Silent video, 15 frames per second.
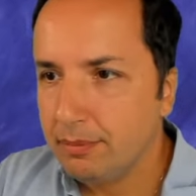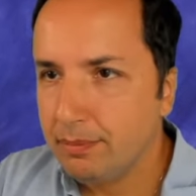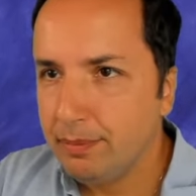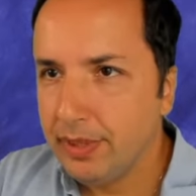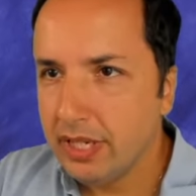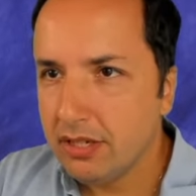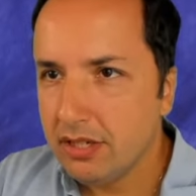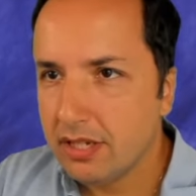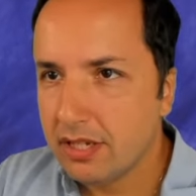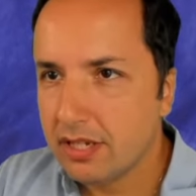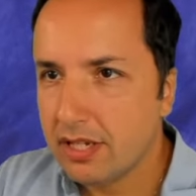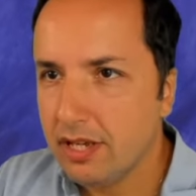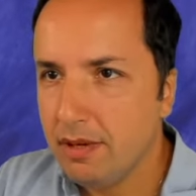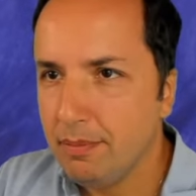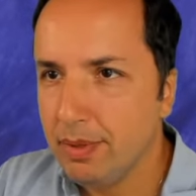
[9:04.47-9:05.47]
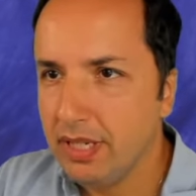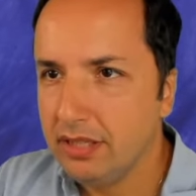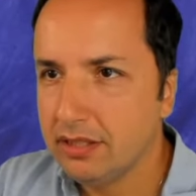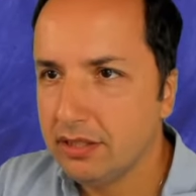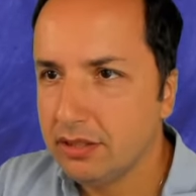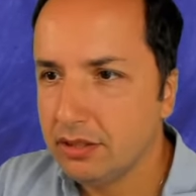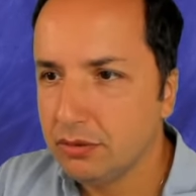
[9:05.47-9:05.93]
Because he
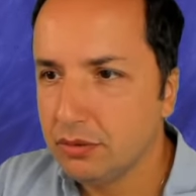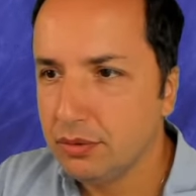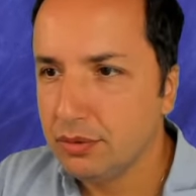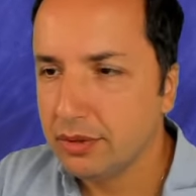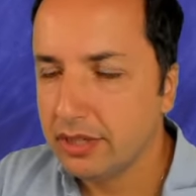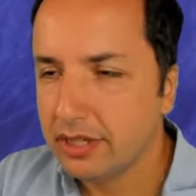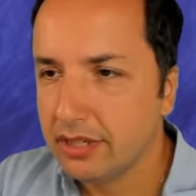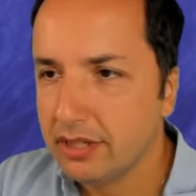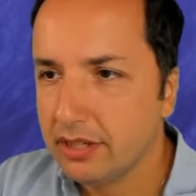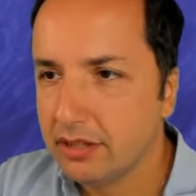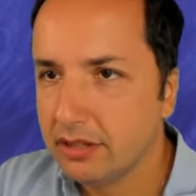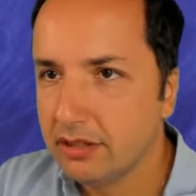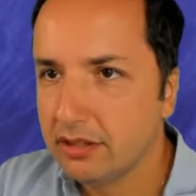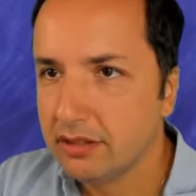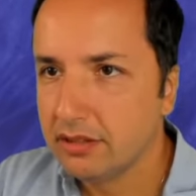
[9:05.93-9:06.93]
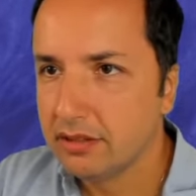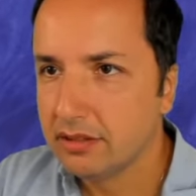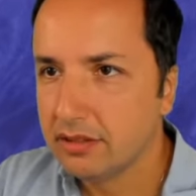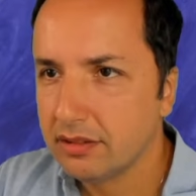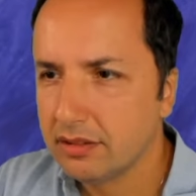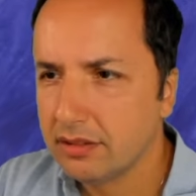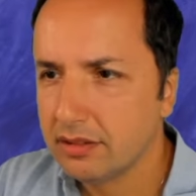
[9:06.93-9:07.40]
blundered the rook.
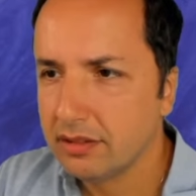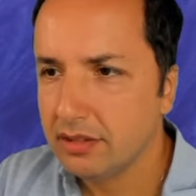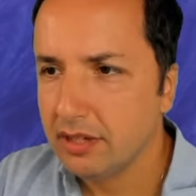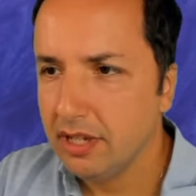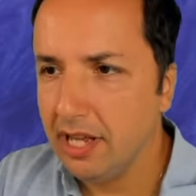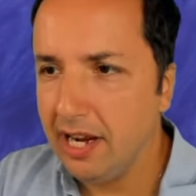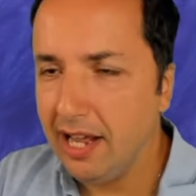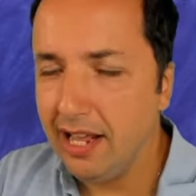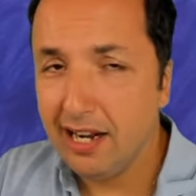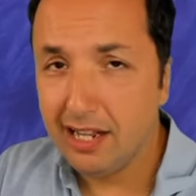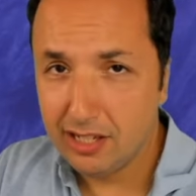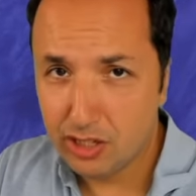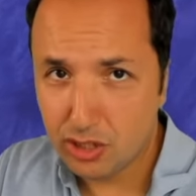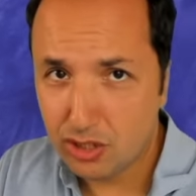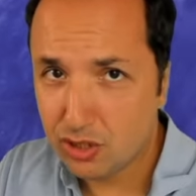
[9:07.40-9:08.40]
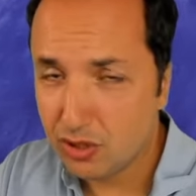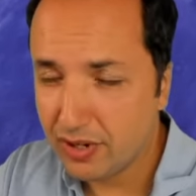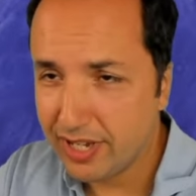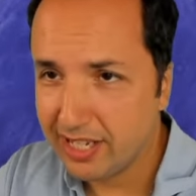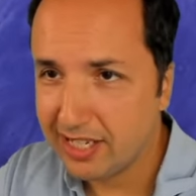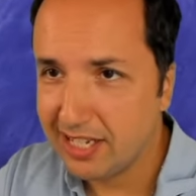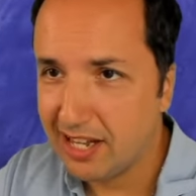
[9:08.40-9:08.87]
And I just saw
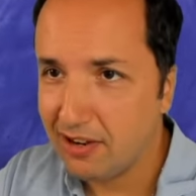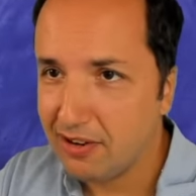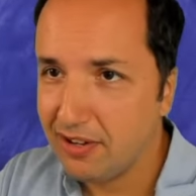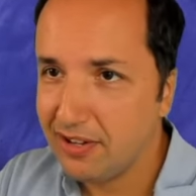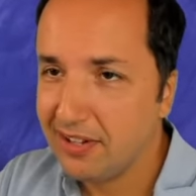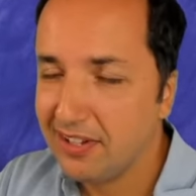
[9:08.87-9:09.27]
it now.